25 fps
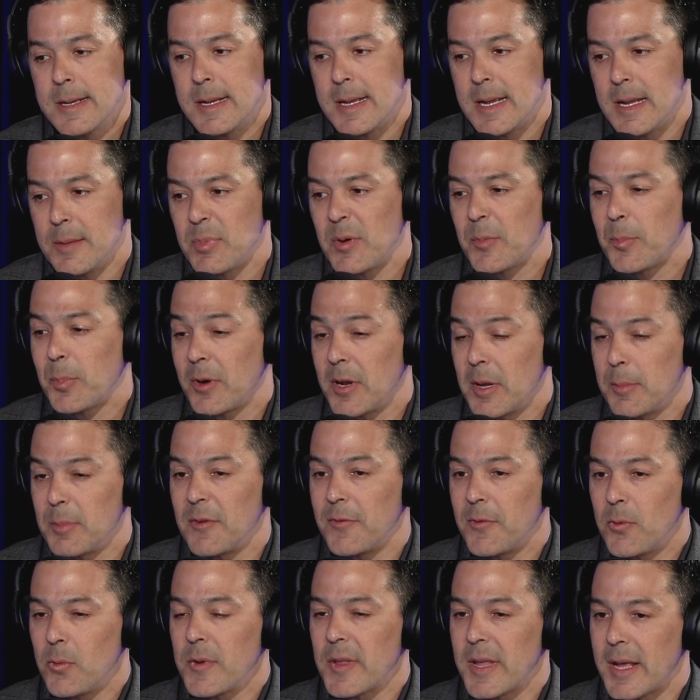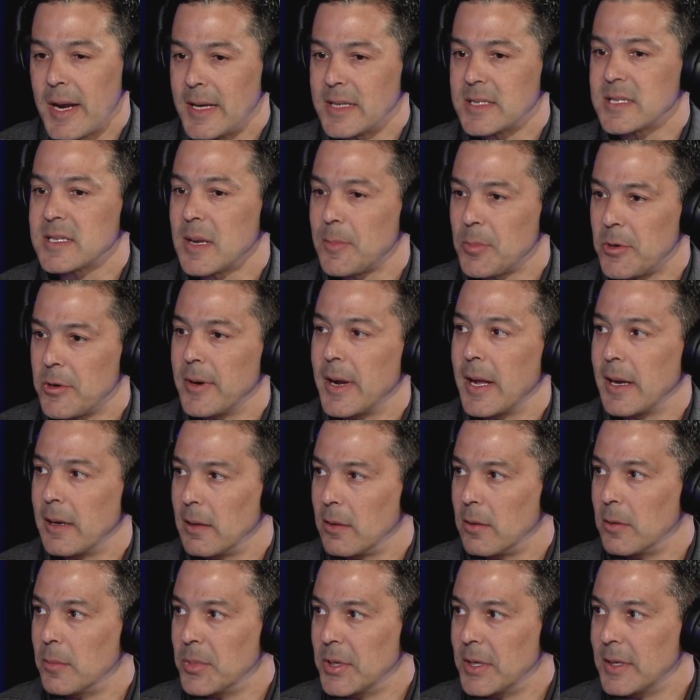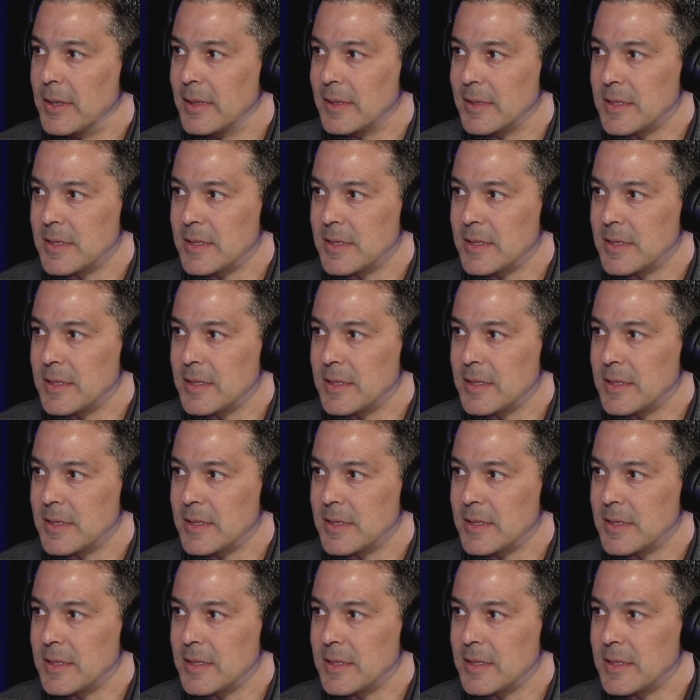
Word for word: And, and before that, I skipped around a little bit.